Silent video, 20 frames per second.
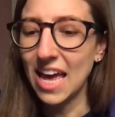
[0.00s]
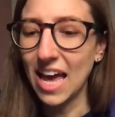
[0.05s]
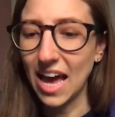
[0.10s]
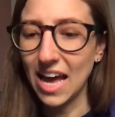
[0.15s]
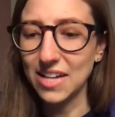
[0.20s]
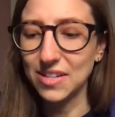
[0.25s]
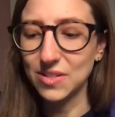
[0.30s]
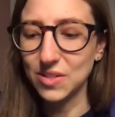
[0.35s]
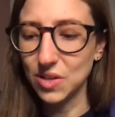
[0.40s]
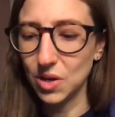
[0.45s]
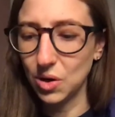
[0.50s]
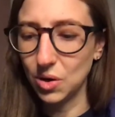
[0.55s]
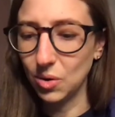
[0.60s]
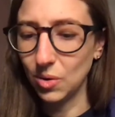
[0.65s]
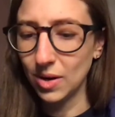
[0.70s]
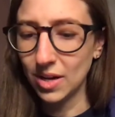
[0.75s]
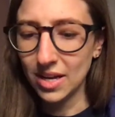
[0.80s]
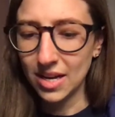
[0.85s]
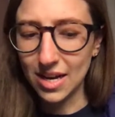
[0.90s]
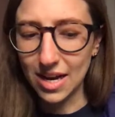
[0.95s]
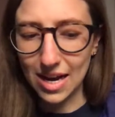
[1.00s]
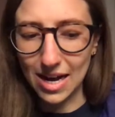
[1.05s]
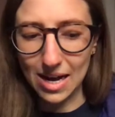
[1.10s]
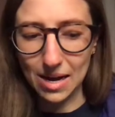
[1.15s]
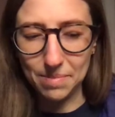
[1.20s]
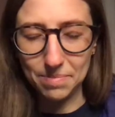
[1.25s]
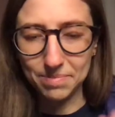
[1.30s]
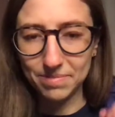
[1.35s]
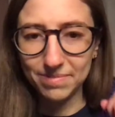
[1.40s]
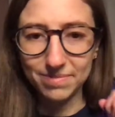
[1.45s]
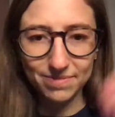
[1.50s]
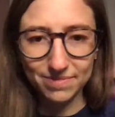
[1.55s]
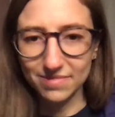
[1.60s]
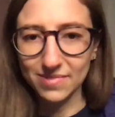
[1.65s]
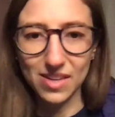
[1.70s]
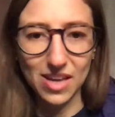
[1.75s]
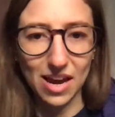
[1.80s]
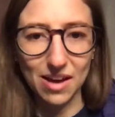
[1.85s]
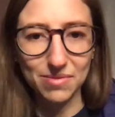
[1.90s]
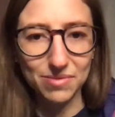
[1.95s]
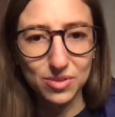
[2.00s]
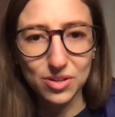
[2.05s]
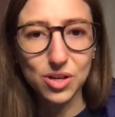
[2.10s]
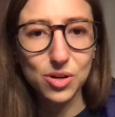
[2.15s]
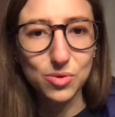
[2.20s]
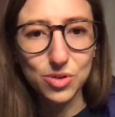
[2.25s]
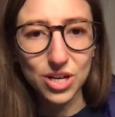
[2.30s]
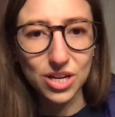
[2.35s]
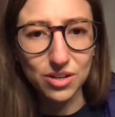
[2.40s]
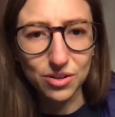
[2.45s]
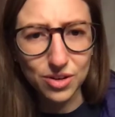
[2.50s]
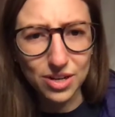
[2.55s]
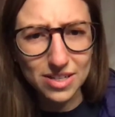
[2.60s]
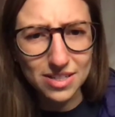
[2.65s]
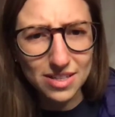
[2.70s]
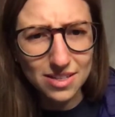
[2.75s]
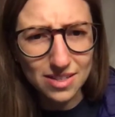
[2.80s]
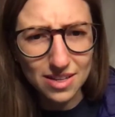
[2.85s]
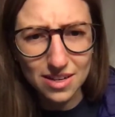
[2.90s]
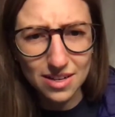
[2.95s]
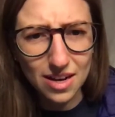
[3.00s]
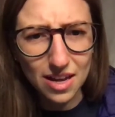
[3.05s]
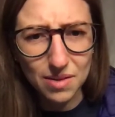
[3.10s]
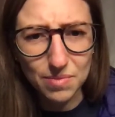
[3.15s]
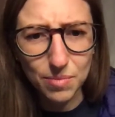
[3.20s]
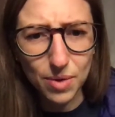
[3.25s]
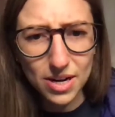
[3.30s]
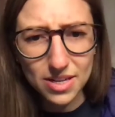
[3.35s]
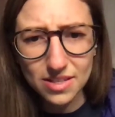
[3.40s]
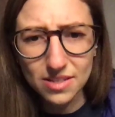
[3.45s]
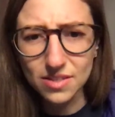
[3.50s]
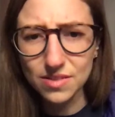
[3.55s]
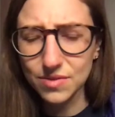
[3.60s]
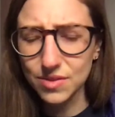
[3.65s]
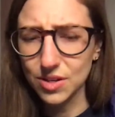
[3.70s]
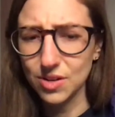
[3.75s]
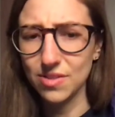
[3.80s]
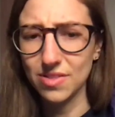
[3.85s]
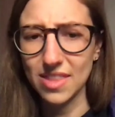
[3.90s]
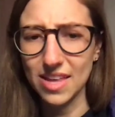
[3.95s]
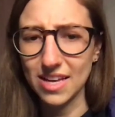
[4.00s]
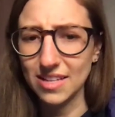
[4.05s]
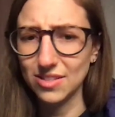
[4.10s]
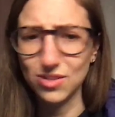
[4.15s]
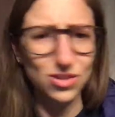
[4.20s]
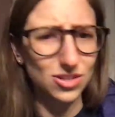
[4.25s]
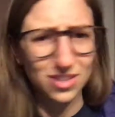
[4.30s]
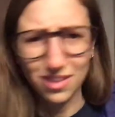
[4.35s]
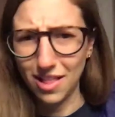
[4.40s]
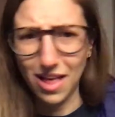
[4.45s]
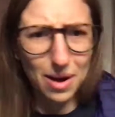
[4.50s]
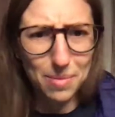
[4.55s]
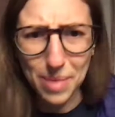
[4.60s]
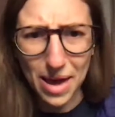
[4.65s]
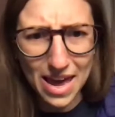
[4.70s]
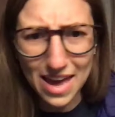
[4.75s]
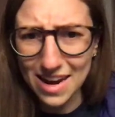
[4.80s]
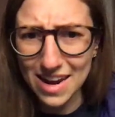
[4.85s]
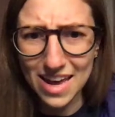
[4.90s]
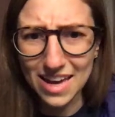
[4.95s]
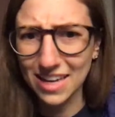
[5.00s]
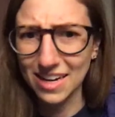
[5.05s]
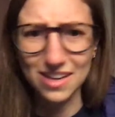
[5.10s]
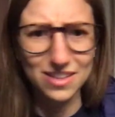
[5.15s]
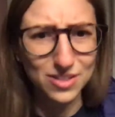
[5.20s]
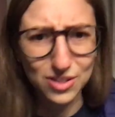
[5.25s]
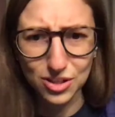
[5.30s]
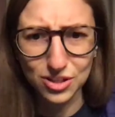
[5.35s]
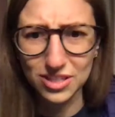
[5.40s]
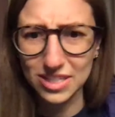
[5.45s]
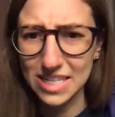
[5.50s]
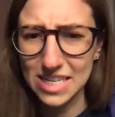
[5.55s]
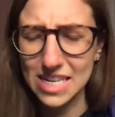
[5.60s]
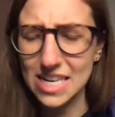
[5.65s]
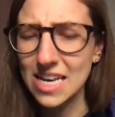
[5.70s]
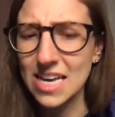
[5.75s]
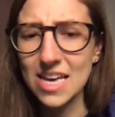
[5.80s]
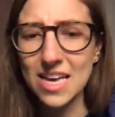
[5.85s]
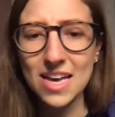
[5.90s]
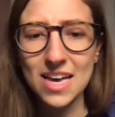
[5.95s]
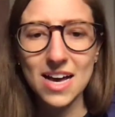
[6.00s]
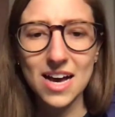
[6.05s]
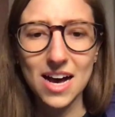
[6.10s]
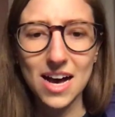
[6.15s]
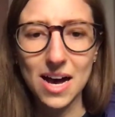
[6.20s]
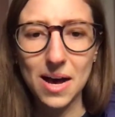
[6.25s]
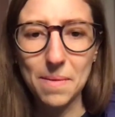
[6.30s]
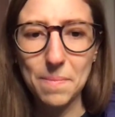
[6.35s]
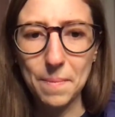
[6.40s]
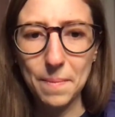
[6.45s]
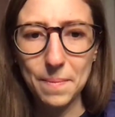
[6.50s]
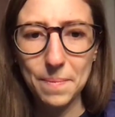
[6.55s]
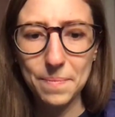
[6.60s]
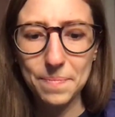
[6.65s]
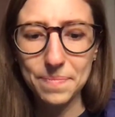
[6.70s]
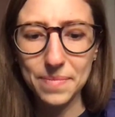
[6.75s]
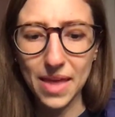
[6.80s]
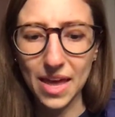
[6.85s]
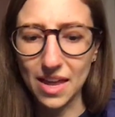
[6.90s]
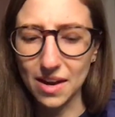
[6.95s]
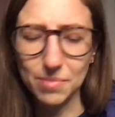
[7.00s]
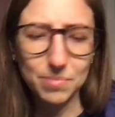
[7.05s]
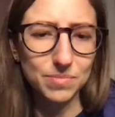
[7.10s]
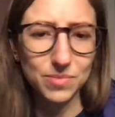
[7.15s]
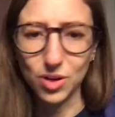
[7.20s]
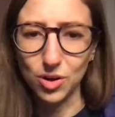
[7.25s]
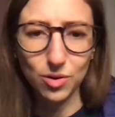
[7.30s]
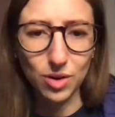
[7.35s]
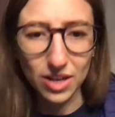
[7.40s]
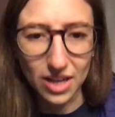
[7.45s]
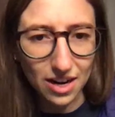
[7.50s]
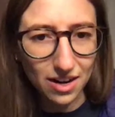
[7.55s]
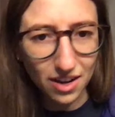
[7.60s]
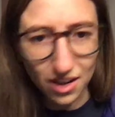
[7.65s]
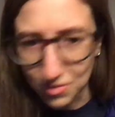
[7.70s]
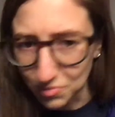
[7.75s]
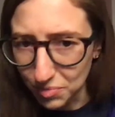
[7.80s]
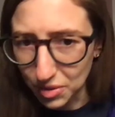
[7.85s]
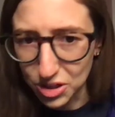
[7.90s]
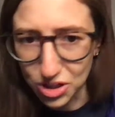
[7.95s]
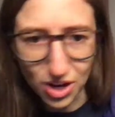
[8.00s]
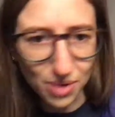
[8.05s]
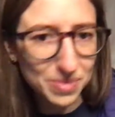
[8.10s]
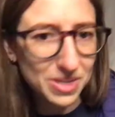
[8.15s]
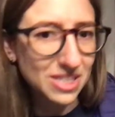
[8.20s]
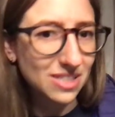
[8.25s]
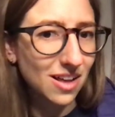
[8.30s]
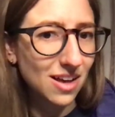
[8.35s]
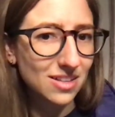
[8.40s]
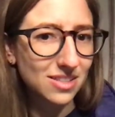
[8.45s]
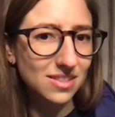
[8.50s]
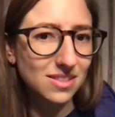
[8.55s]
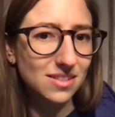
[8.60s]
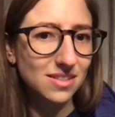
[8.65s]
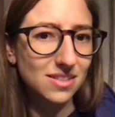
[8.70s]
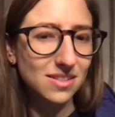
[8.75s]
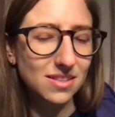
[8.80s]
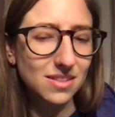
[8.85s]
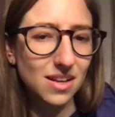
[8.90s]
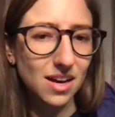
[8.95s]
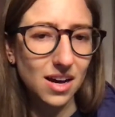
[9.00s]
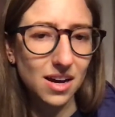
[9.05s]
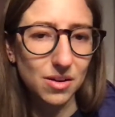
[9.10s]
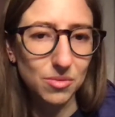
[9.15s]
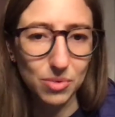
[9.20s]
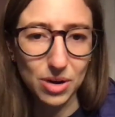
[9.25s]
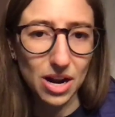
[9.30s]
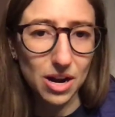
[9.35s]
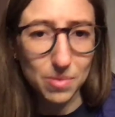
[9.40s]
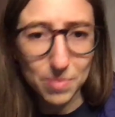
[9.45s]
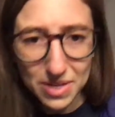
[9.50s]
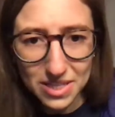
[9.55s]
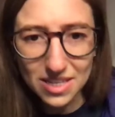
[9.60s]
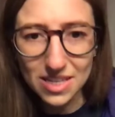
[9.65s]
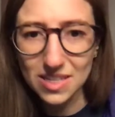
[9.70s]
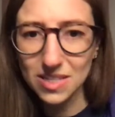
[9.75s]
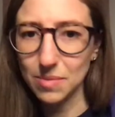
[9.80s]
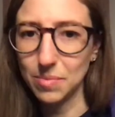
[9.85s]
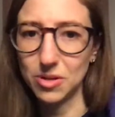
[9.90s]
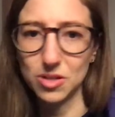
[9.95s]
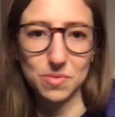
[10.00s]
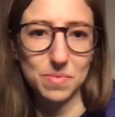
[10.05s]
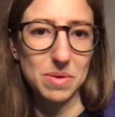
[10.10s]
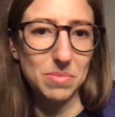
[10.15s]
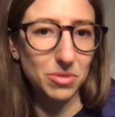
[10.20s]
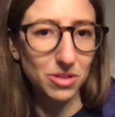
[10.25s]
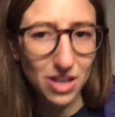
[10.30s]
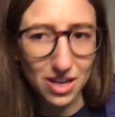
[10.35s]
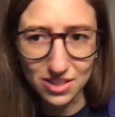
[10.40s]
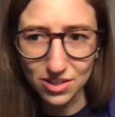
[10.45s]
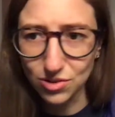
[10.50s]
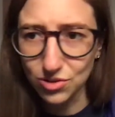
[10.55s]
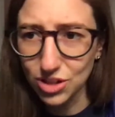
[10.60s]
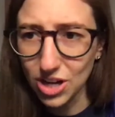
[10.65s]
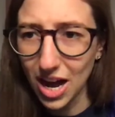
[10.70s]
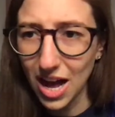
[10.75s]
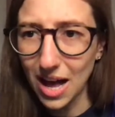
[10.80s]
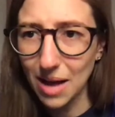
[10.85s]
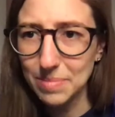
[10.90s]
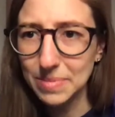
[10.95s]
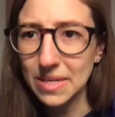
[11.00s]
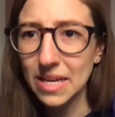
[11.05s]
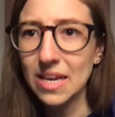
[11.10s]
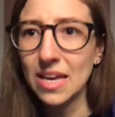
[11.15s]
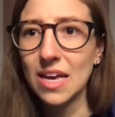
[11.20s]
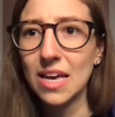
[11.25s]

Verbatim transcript: And so um, yeah, huge increases in, in prices of certain things and just a lot of panic and uncertainty. Um, and, you know, again, a bunch of companies lost, uh, went out of business, a bunch of people lost their jobs.